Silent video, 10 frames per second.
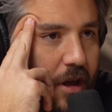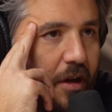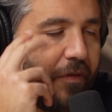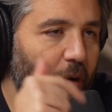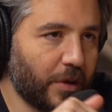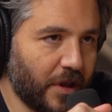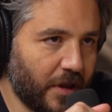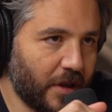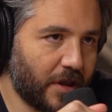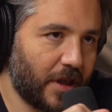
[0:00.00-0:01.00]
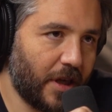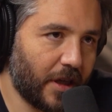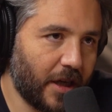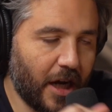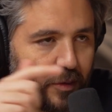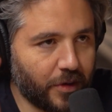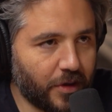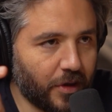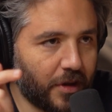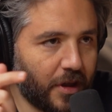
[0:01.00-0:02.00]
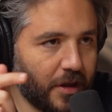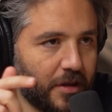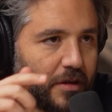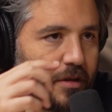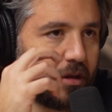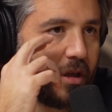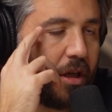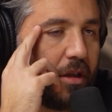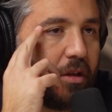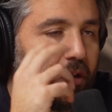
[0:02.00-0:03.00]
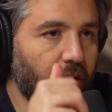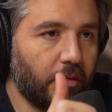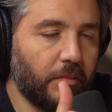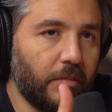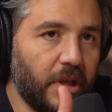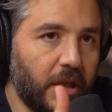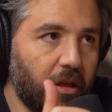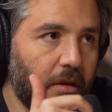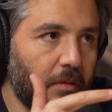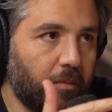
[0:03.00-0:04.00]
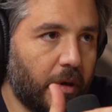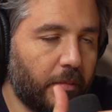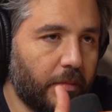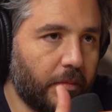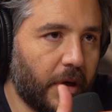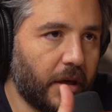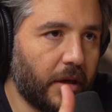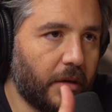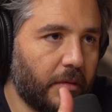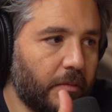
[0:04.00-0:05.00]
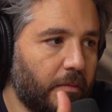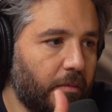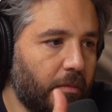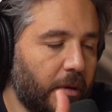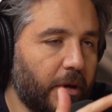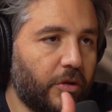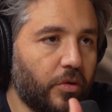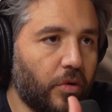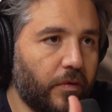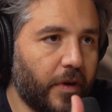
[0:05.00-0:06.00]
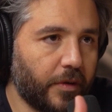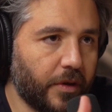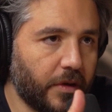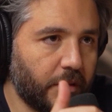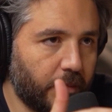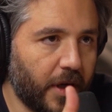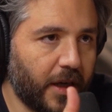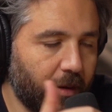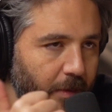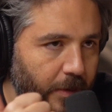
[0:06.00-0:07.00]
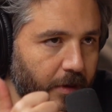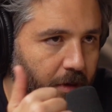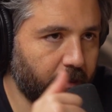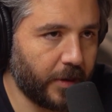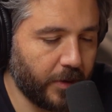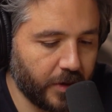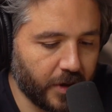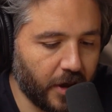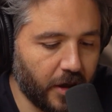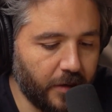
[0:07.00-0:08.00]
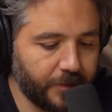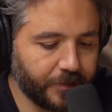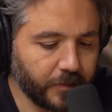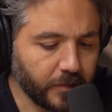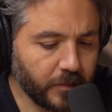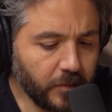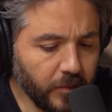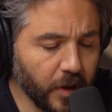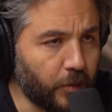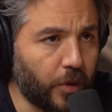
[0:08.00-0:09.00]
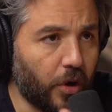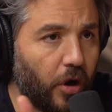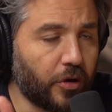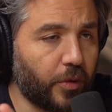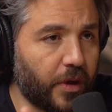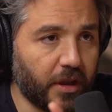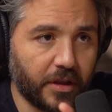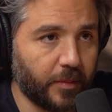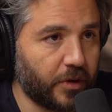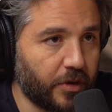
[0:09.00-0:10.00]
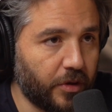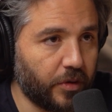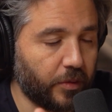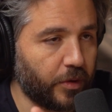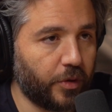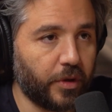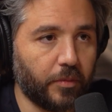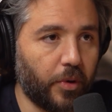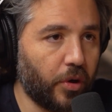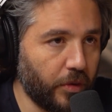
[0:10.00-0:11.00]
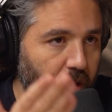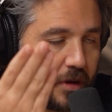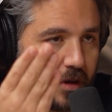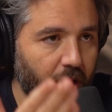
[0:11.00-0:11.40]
if I wasn't in this gig, I would start this. And me, my two co-founders, Brian Habibi and my brother Talan, we were all doing similar to you. We were doing both.